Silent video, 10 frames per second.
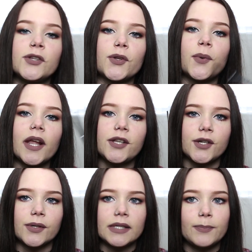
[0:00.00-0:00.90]
So what I
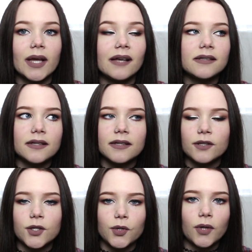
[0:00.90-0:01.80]
do is, because this is
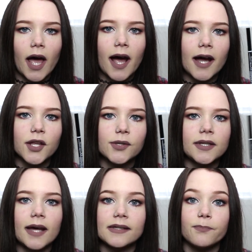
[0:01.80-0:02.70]
too light, I use
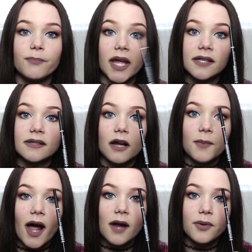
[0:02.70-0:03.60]
it as a base on
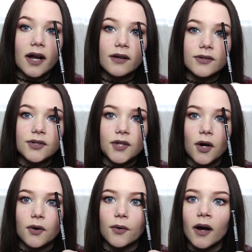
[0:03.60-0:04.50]
my eyebrows,
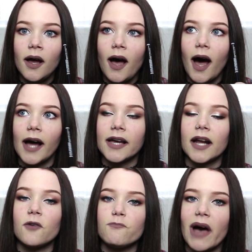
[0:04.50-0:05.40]
so I
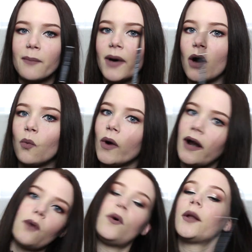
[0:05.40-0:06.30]
kind of map out where
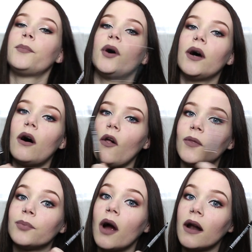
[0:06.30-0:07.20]
I want to put all
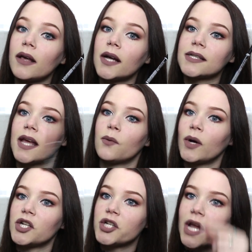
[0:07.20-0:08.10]
the product and
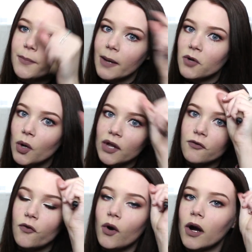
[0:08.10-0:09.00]
what shape I'm going
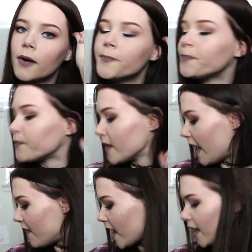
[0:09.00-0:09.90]
for,
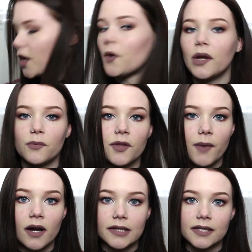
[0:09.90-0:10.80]
and then I go in with
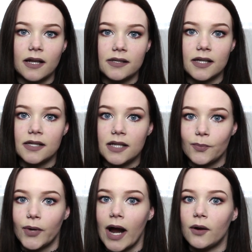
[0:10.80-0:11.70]
my Anastasia
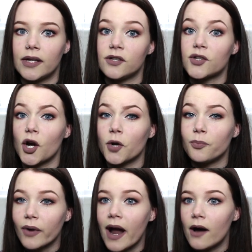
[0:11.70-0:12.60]
Dip Brow in
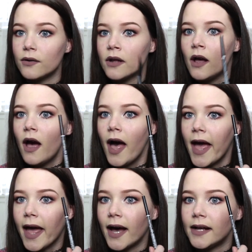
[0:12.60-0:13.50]
dark brown.
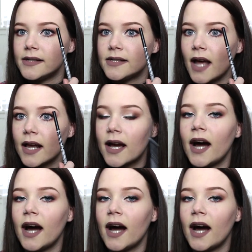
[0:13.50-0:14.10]
And I